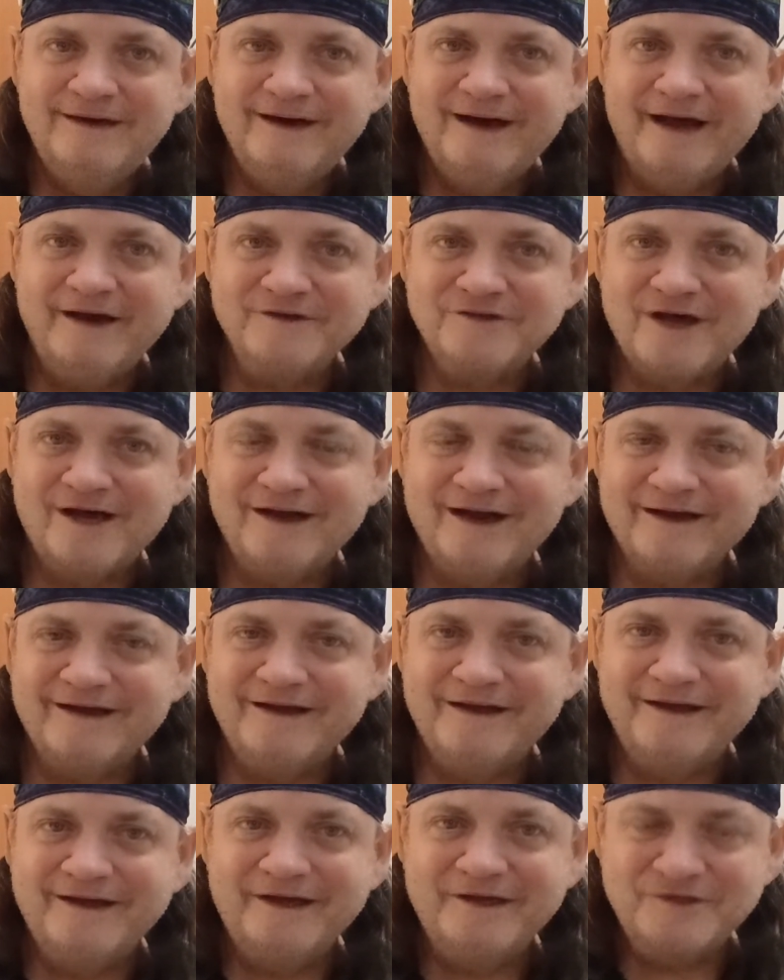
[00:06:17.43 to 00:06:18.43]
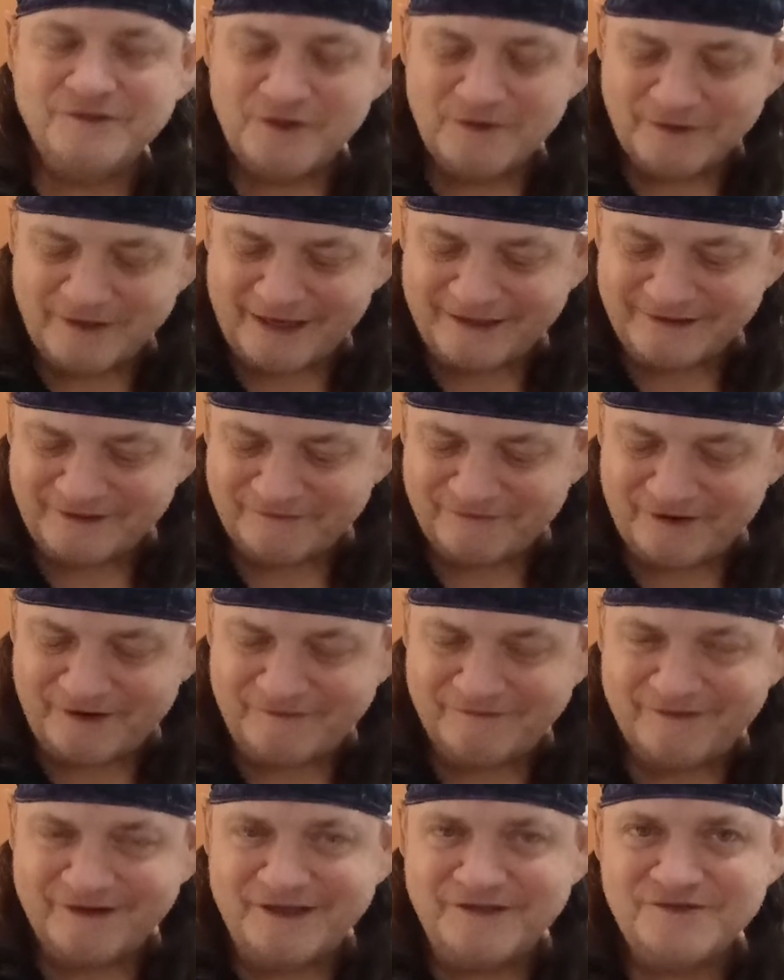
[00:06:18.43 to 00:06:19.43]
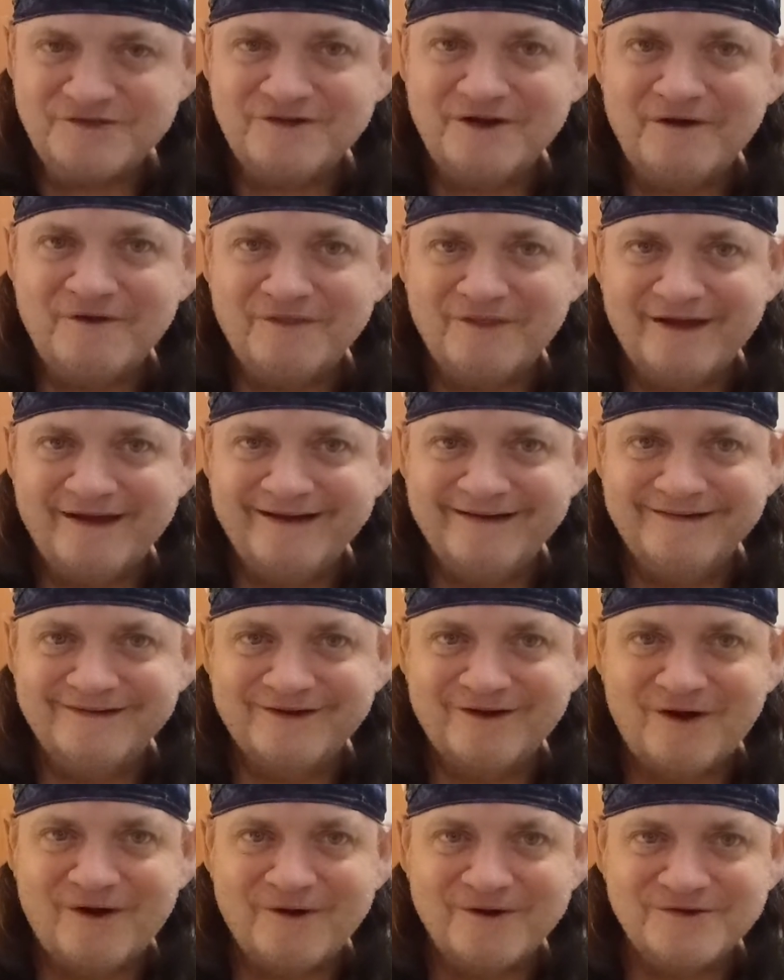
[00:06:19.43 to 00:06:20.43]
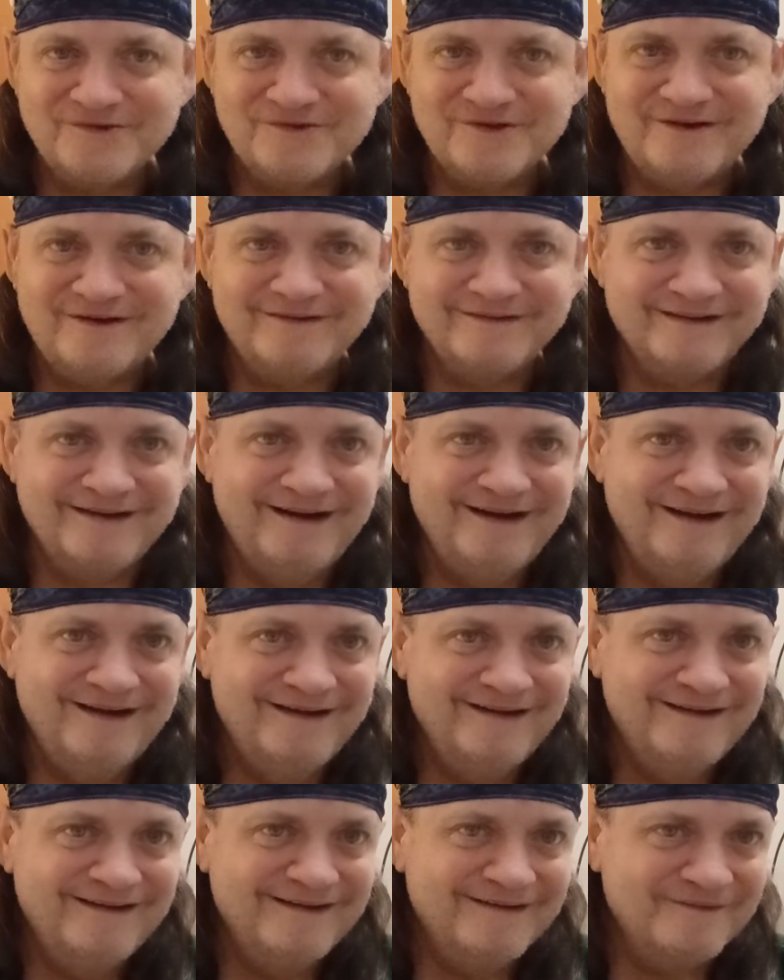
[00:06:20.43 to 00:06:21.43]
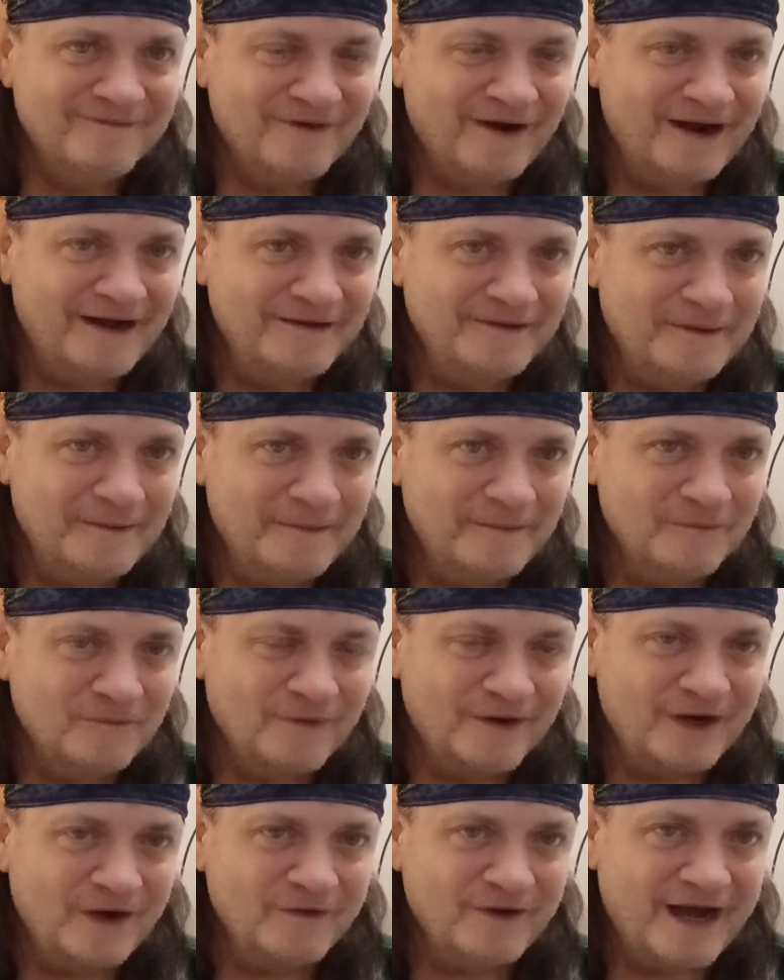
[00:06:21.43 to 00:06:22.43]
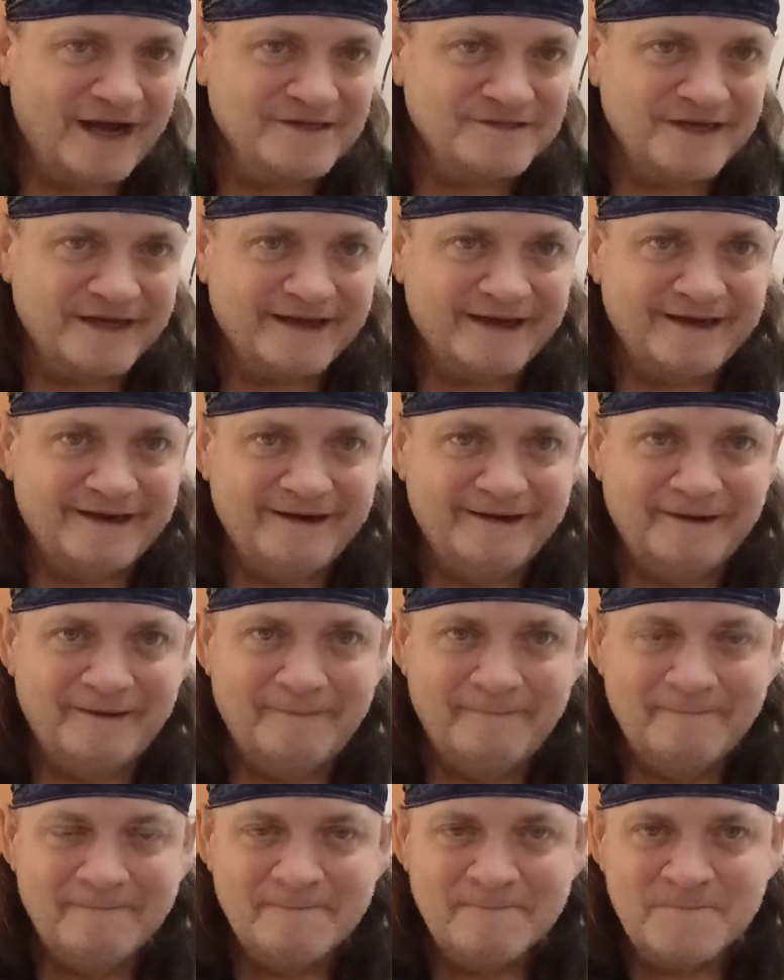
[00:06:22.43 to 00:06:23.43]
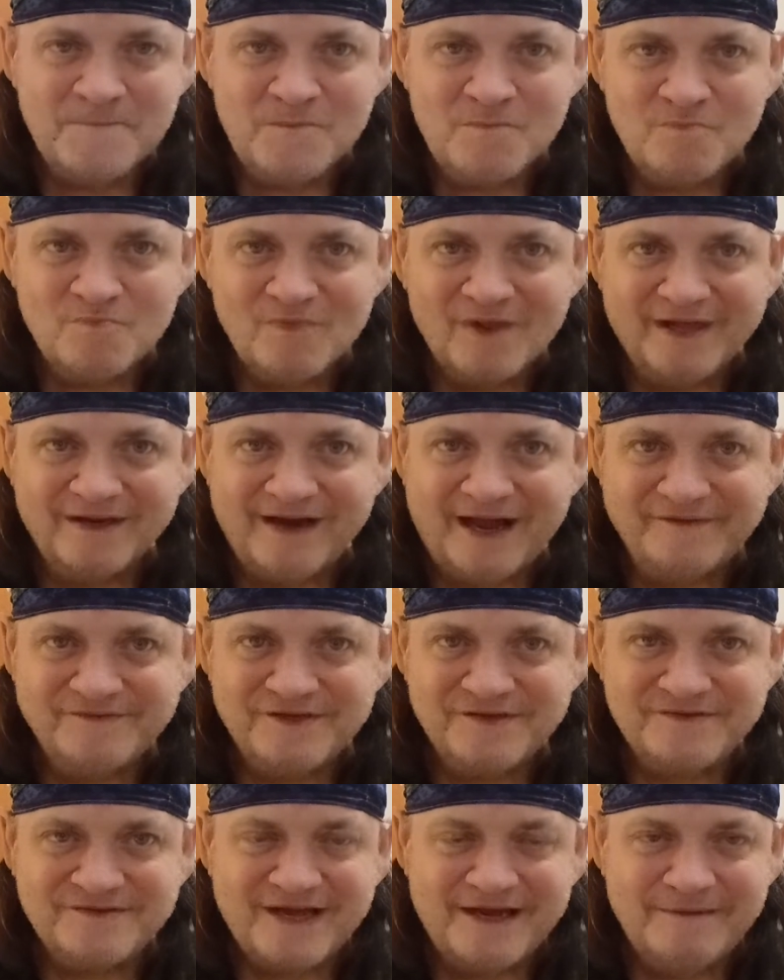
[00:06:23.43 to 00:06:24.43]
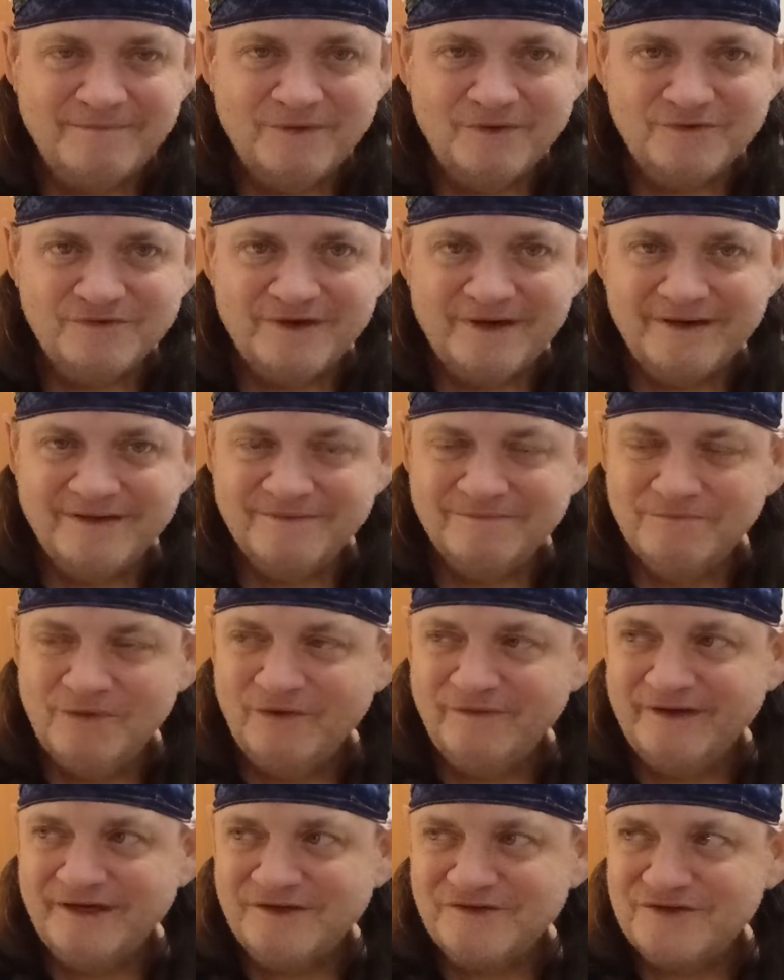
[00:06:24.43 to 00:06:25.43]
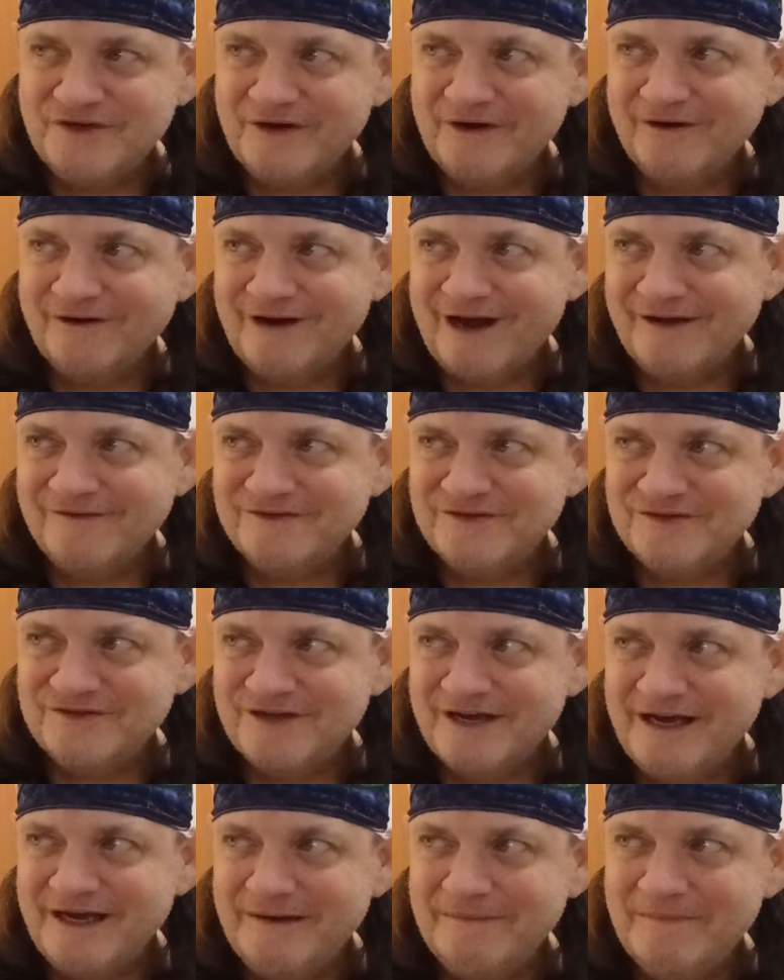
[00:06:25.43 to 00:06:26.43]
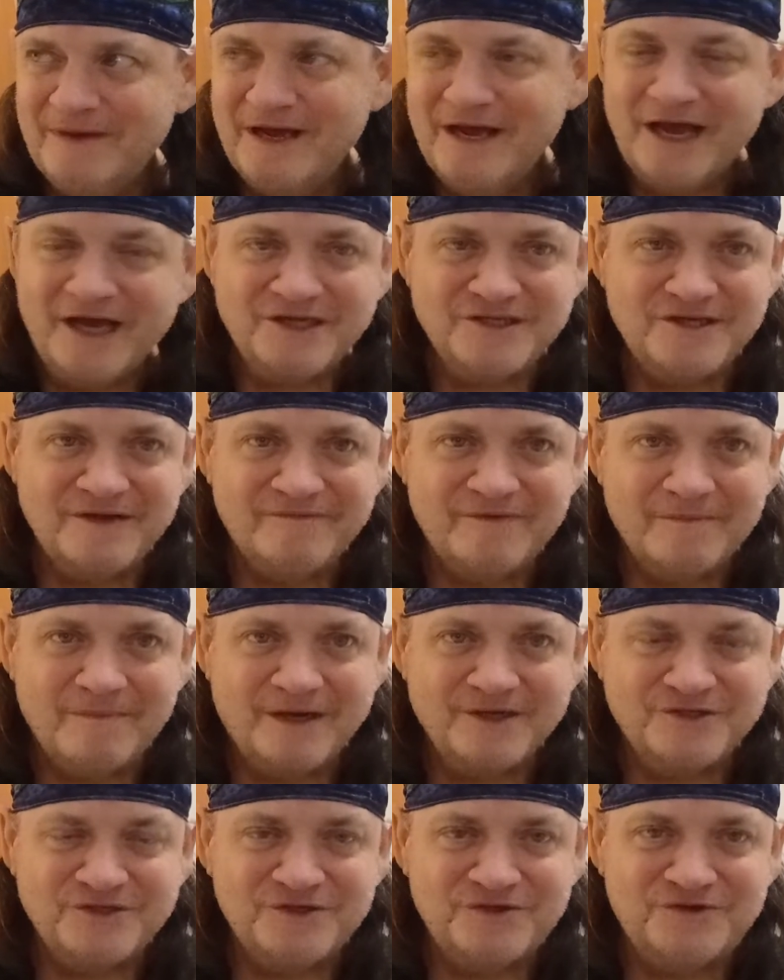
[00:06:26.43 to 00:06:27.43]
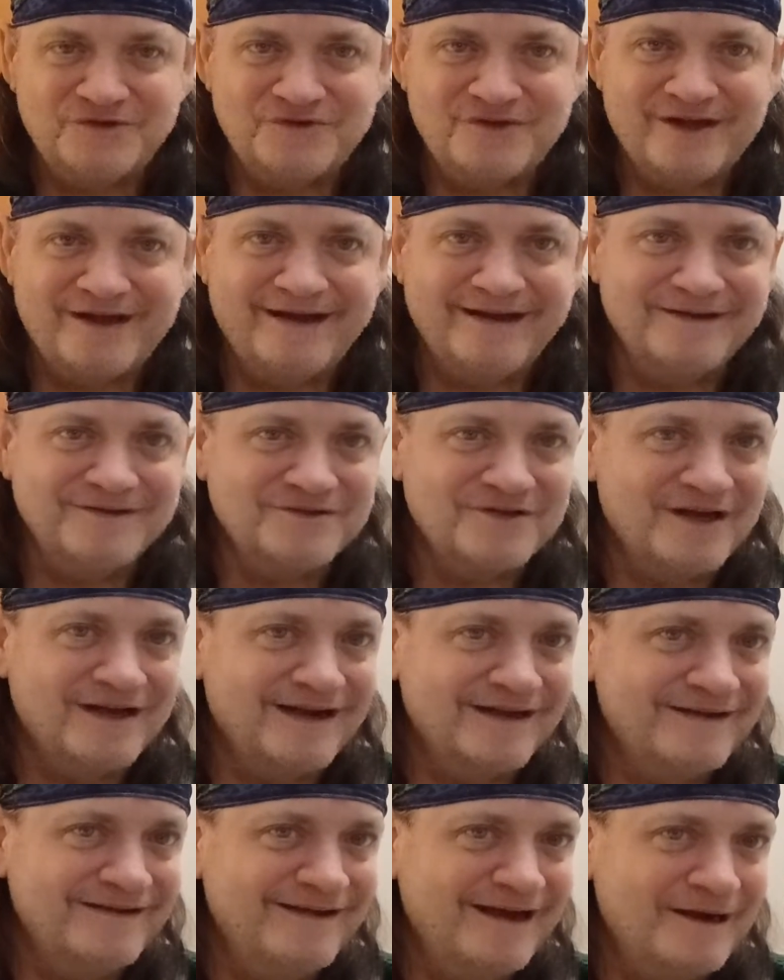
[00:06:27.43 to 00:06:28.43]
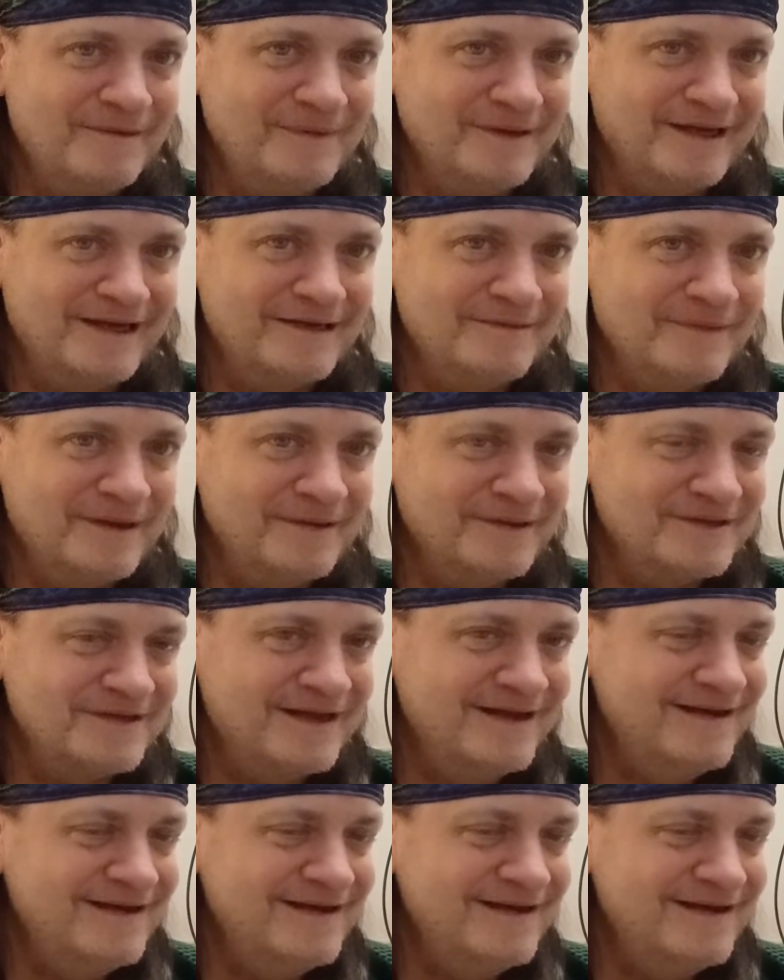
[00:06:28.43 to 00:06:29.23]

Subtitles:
And it's kind of like, it's too like the Fred Flintstone thing in the Cars song, right? You work okay, safe enough. Life's the same, moving in stereo, life's the same, except for my shoes thing. It's kind of like, you gotta be kidding me.